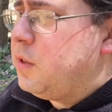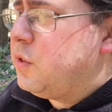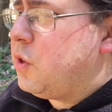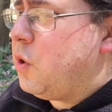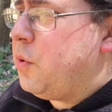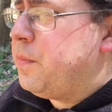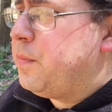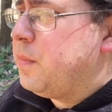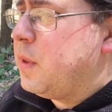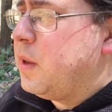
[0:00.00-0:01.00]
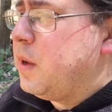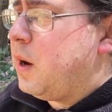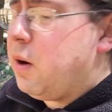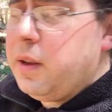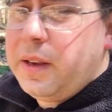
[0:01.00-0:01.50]
So,
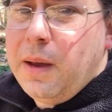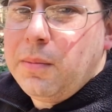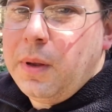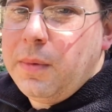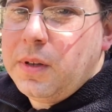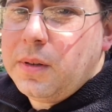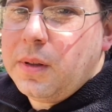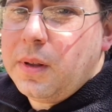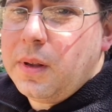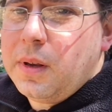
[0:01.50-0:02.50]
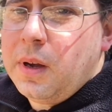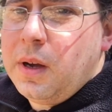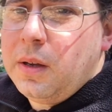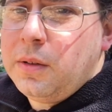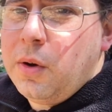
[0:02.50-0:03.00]
all right, yep, let me
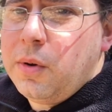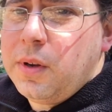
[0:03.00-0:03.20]
know